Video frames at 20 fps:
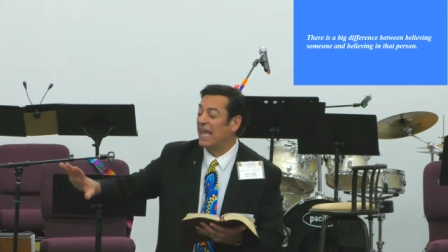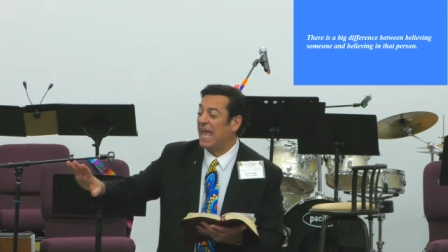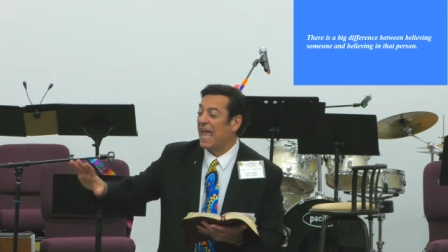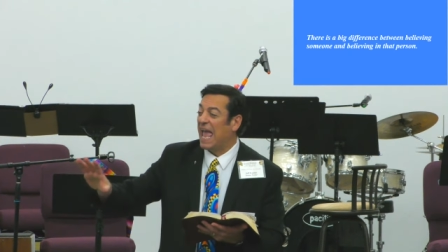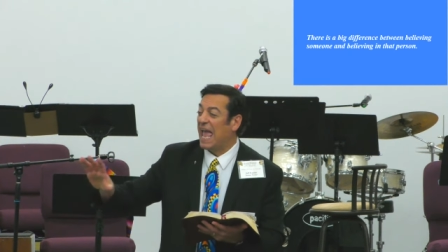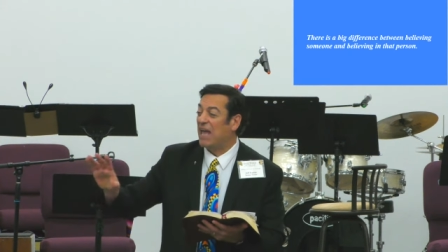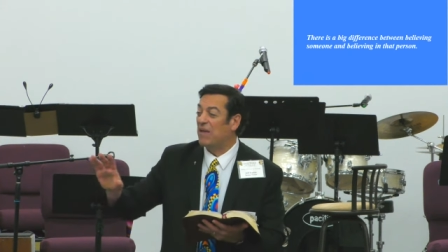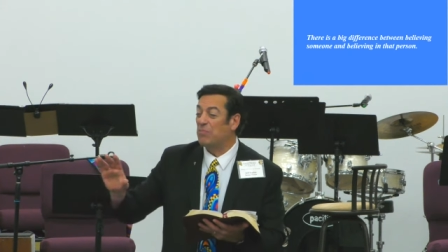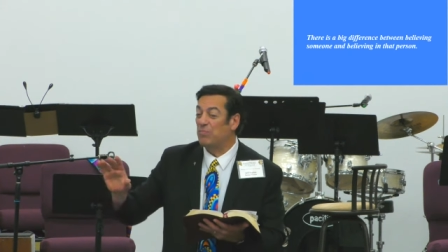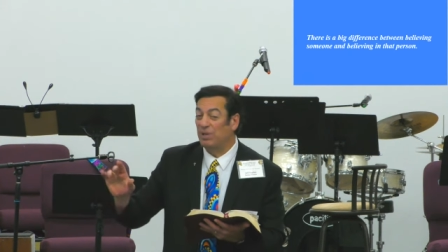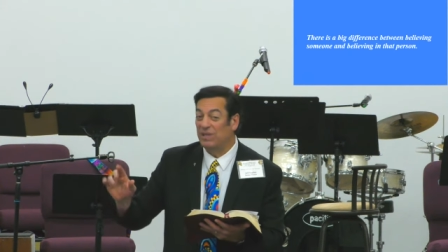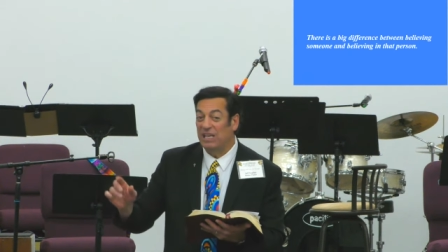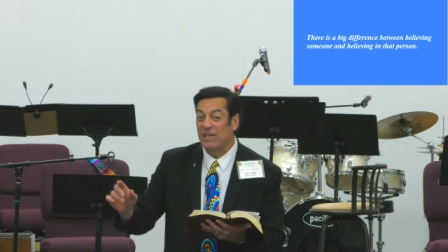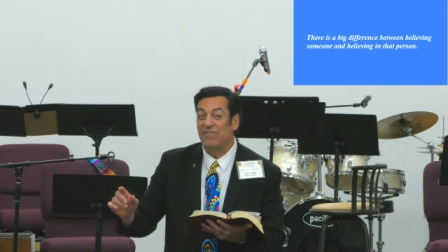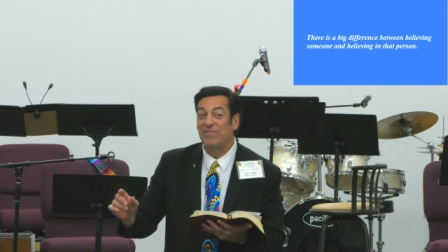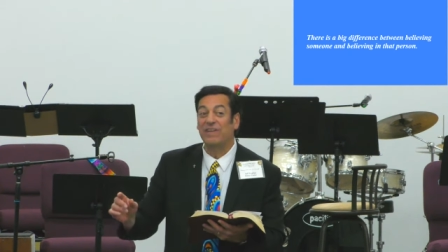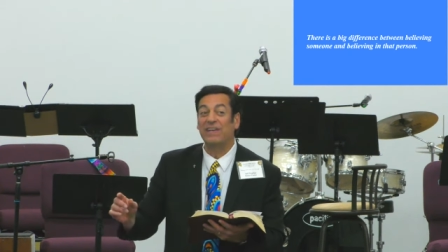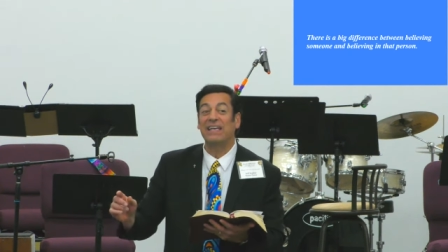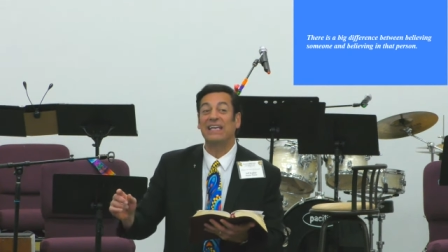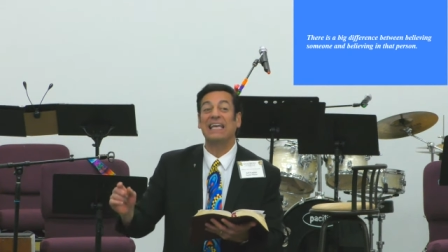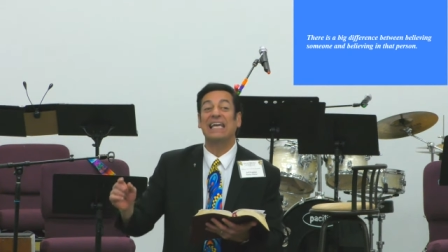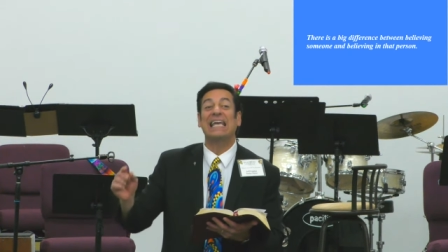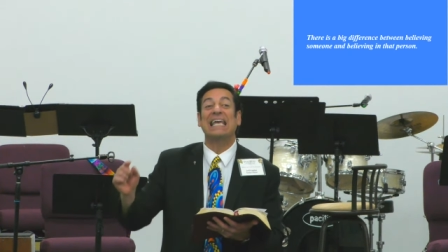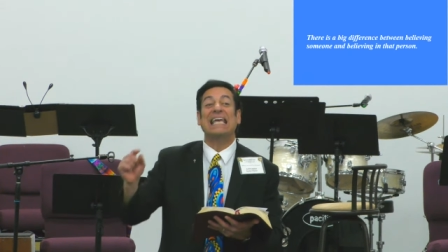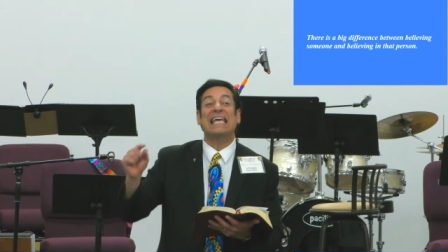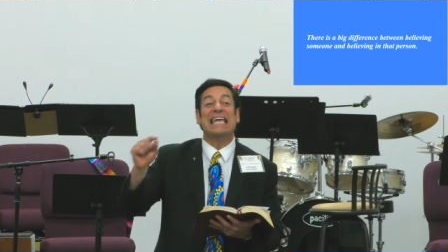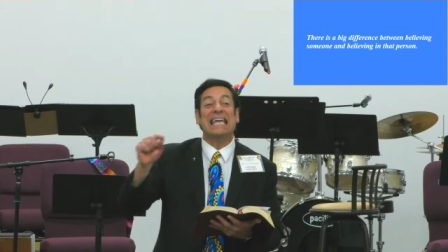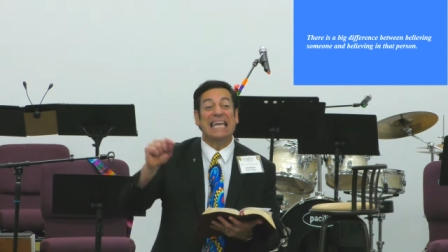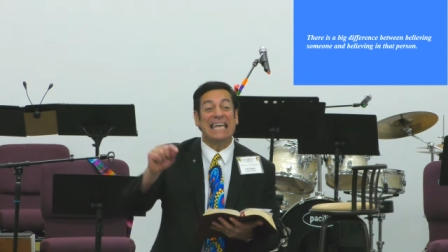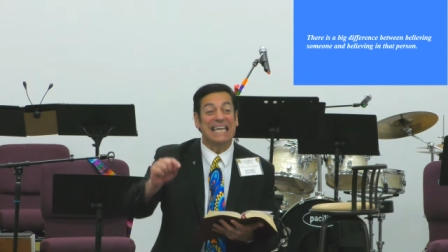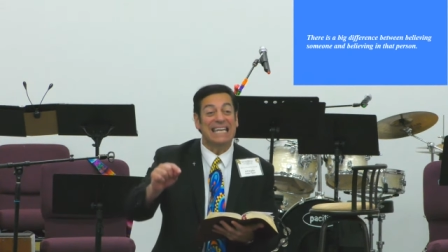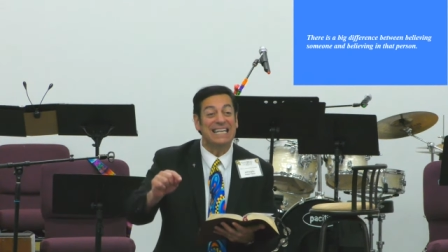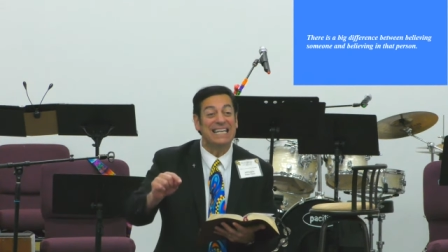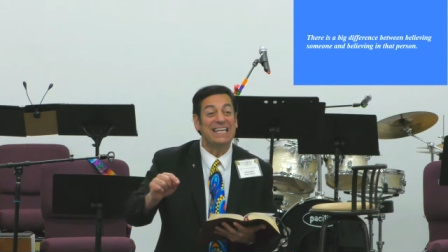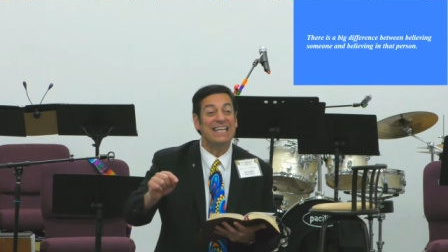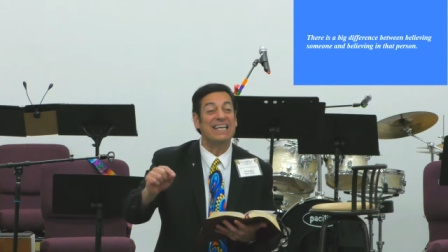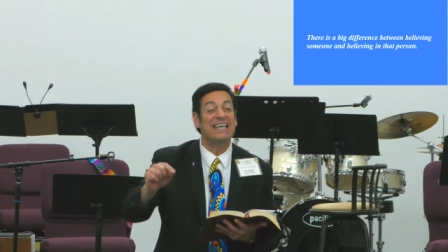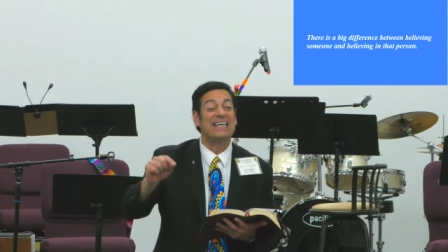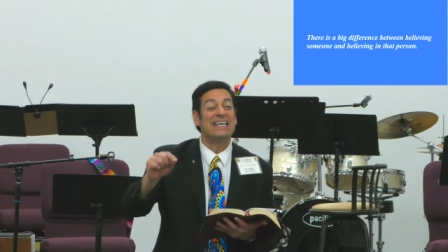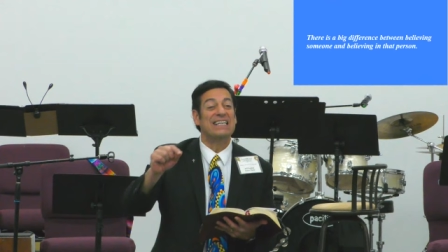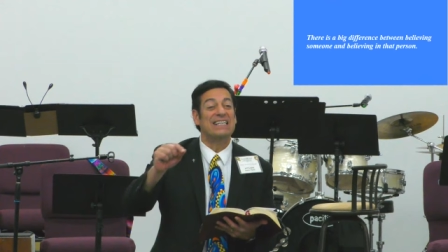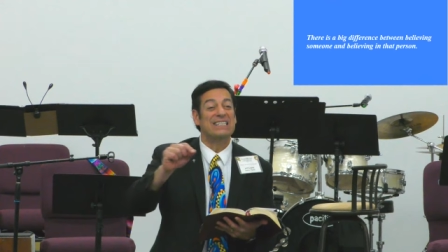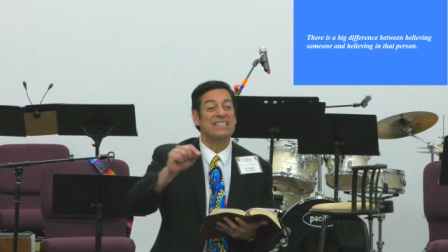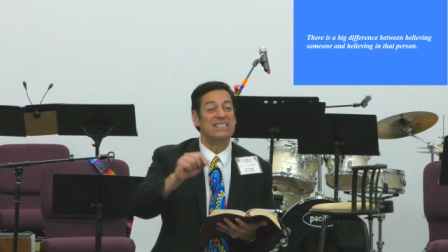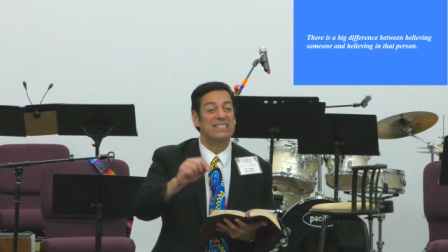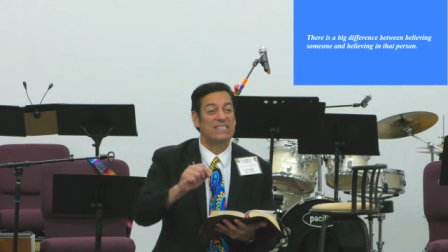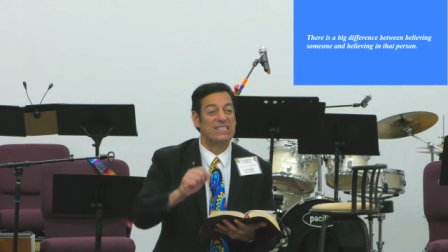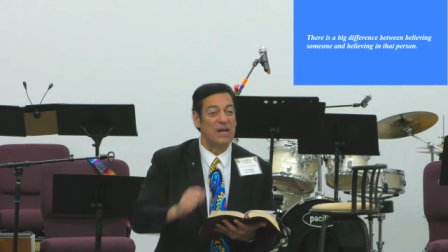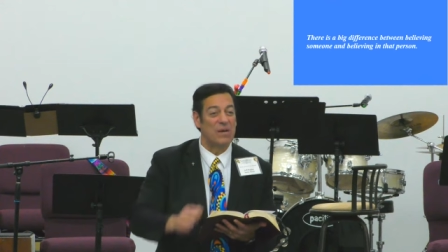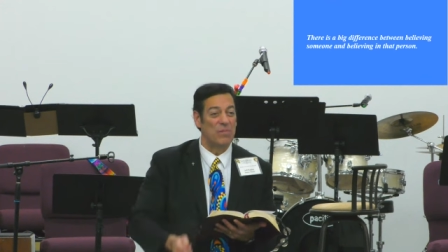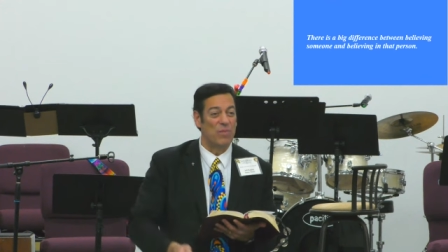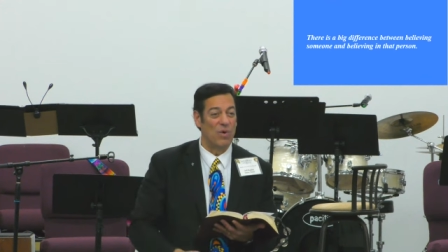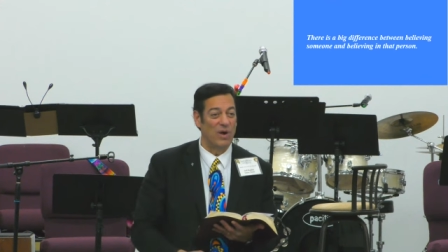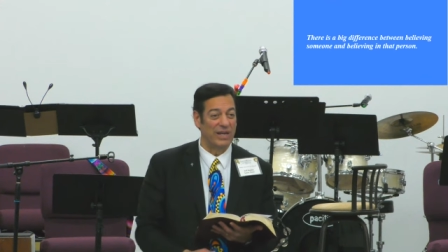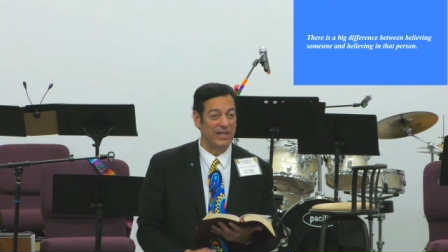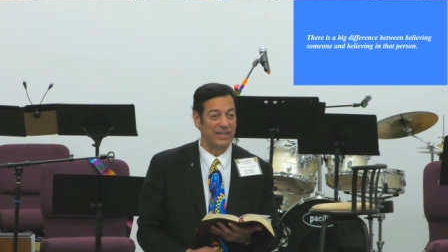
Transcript: and believing in someone.